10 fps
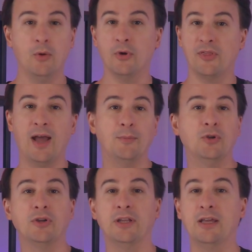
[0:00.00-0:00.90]
With them,
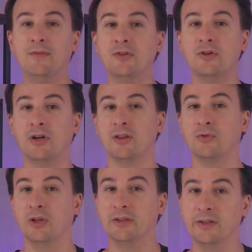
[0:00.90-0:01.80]
you can even turn it
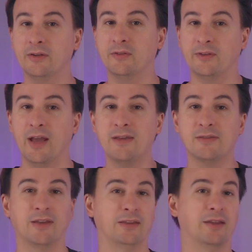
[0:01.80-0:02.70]
into a little
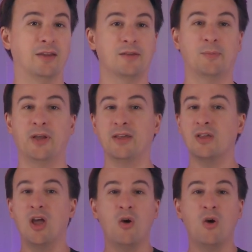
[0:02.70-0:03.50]
desk thing that displays